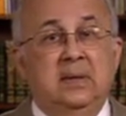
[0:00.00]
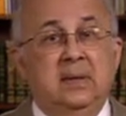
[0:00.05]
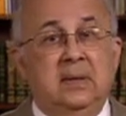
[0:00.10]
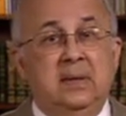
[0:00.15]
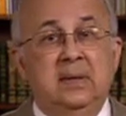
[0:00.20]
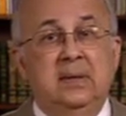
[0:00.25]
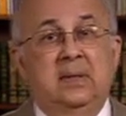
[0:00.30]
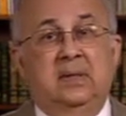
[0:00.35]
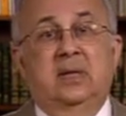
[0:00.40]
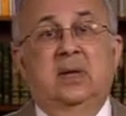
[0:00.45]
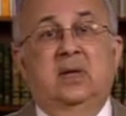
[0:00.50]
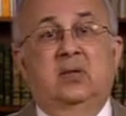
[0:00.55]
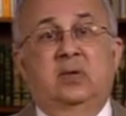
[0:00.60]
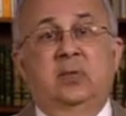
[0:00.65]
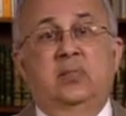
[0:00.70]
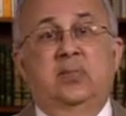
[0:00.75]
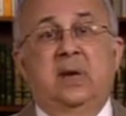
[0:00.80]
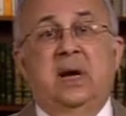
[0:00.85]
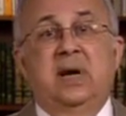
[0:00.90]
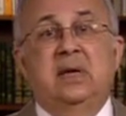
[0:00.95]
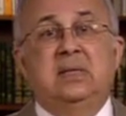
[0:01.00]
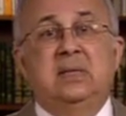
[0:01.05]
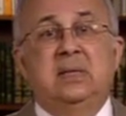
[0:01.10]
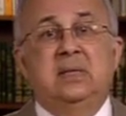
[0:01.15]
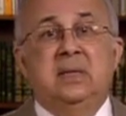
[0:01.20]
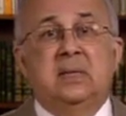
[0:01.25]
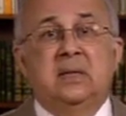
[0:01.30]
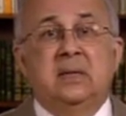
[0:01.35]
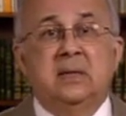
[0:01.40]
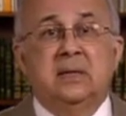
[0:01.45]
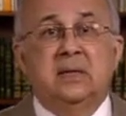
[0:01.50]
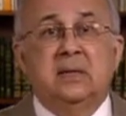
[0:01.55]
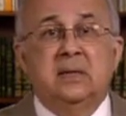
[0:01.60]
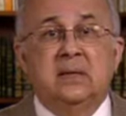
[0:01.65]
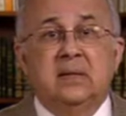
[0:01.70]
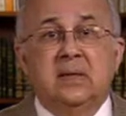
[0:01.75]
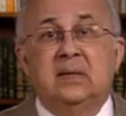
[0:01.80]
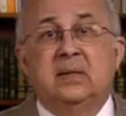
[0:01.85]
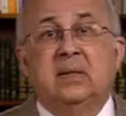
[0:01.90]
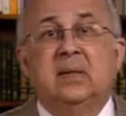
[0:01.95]
It is not surprising
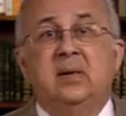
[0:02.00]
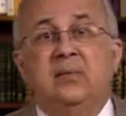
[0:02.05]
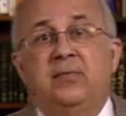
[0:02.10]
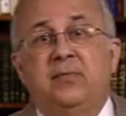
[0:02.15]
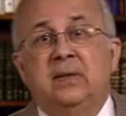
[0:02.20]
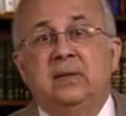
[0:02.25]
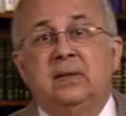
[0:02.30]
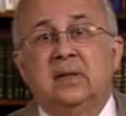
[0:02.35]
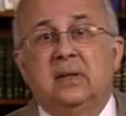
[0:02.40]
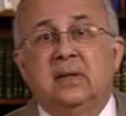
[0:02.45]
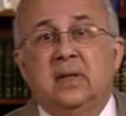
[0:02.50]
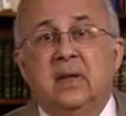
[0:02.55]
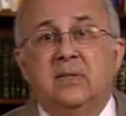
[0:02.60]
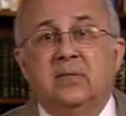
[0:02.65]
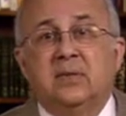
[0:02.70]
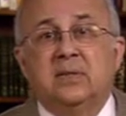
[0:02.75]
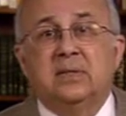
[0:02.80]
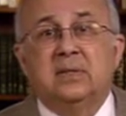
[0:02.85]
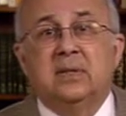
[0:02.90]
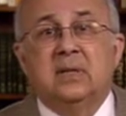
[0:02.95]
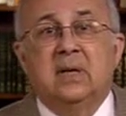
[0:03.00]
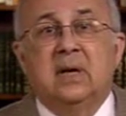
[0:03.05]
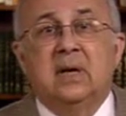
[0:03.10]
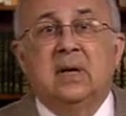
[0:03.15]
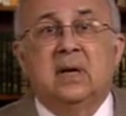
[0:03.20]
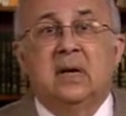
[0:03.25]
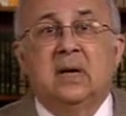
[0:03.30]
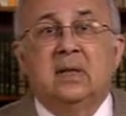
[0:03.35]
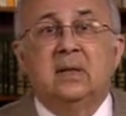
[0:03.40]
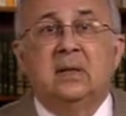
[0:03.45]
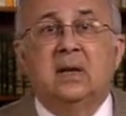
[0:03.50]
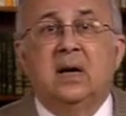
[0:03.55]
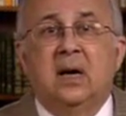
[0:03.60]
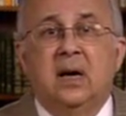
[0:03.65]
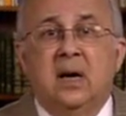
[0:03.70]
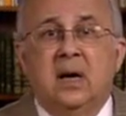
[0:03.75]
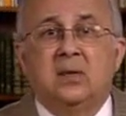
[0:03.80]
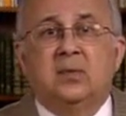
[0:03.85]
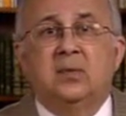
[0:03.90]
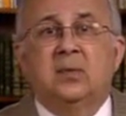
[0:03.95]
that ill-fated lovers are at the
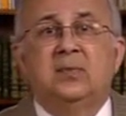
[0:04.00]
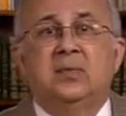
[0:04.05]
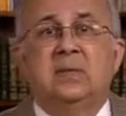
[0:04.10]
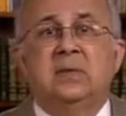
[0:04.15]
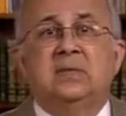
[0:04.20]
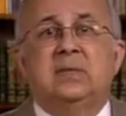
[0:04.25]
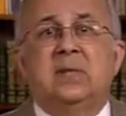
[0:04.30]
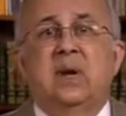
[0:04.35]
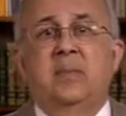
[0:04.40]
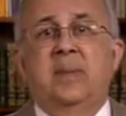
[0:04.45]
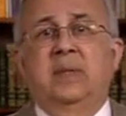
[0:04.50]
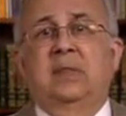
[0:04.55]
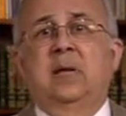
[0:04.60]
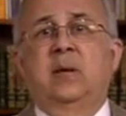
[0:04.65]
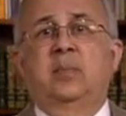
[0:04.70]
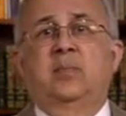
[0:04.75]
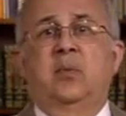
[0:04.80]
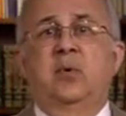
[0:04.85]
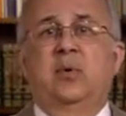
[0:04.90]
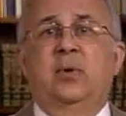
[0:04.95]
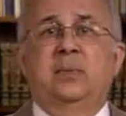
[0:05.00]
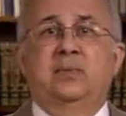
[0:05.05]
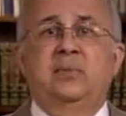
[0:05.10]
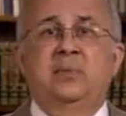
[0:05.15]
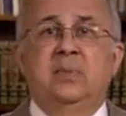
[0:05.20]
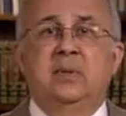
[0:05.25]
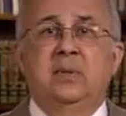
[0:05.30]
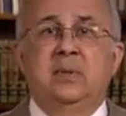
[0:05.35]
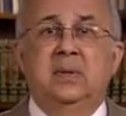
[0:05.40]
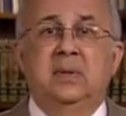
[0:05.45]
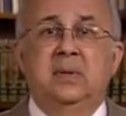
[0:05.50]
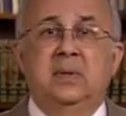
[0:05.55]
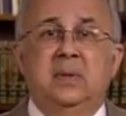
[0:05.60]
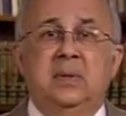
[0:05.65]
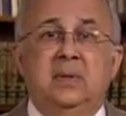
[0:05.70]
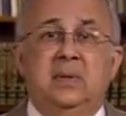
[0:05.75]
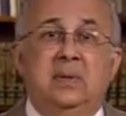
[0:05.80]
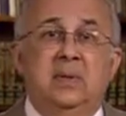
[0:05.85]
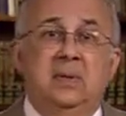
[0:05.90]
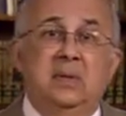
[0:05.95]
heart of this dramatic poem.
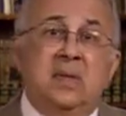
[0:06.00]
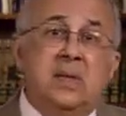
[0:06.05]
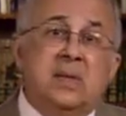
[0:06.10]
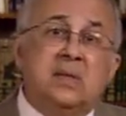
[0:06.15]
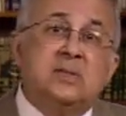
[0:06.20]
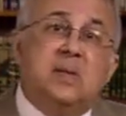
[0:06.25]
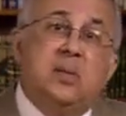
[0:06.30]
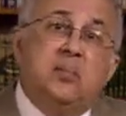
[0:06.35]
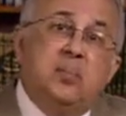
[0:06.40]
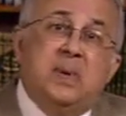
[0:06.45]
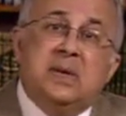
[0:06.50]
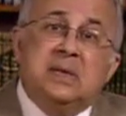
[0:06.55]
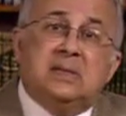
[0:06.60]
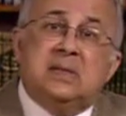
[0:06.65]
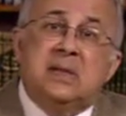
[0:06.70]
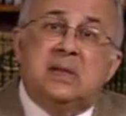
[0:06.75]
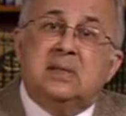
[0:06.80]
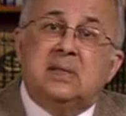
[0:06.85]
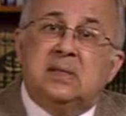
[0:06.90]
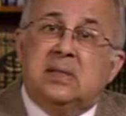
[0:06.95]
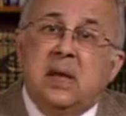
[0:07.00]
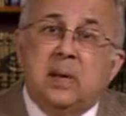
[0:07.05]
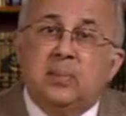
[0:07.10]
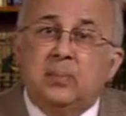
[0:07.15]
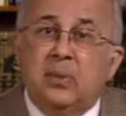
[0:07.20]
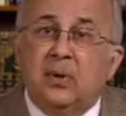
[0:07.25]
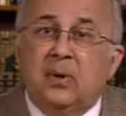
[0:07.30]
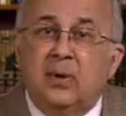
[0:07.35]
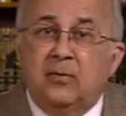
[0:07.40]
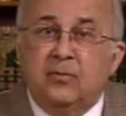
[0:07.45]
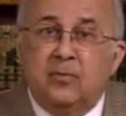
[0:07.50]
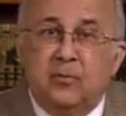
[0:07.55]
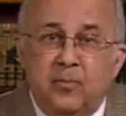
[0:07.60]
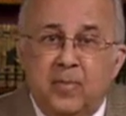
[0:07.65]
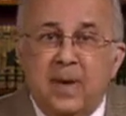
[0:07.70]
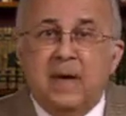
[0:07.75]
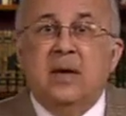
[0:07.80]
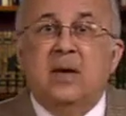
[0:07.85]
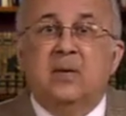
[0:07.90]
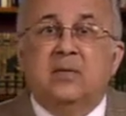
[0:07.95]
That is the basic staple of
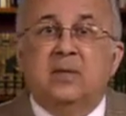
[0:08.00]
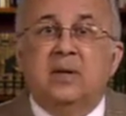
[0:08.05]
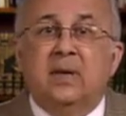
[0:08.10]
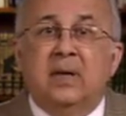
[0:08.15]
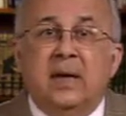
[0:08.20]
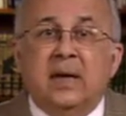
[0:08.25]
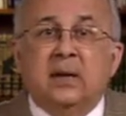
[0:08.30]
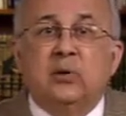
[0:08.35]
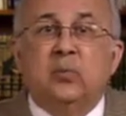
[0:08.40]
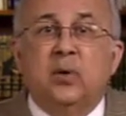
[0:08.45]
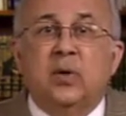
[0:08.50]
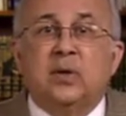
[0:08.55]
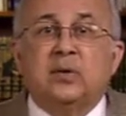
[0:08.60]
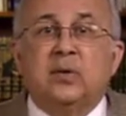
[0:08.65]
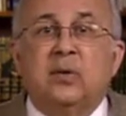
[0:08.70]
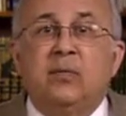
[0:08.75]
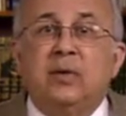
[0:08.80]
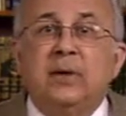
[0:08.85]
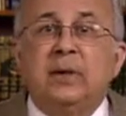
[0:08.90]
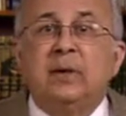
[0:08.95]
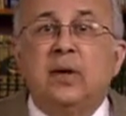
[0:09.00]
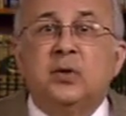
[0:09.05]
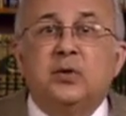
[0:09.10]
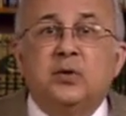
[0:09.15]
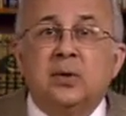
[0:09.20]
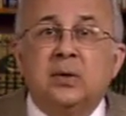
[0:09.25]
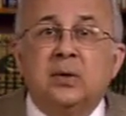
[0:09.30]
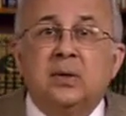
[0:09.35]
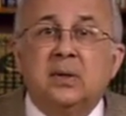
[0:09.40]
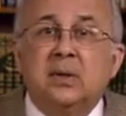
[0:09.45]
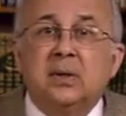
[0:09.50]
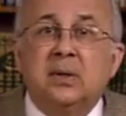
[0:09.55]
many of the great works of literature,